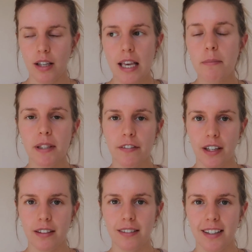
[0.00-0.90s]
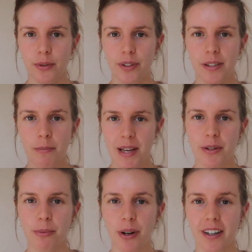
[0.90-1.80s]
heaps of it in order to
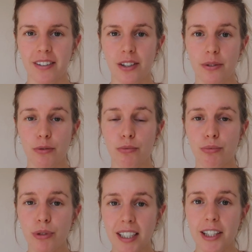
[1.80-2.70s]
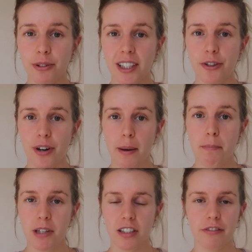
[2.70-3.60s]
make your products. So it's a really, really
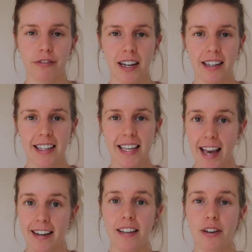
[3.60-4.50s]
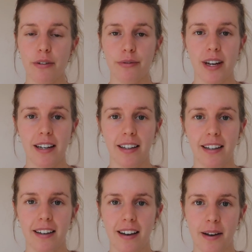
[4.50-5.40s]
great budget-friendly and
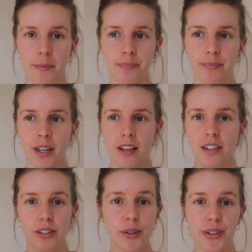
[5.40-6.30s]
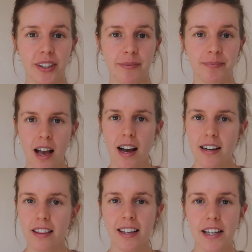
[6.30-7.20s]
eco-friendly solution.
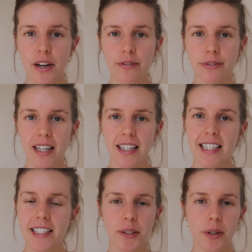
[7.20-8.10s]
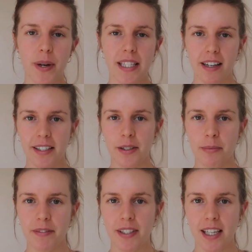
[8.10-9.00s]
Another eco-friendly and zero-waste
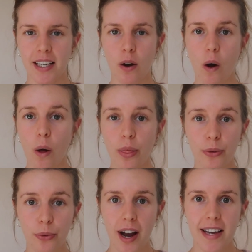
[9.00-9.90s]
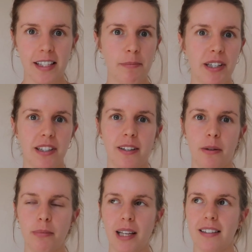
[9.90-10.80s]
item I've seen on the rise, especially
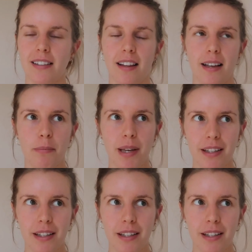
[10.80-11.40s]
on places like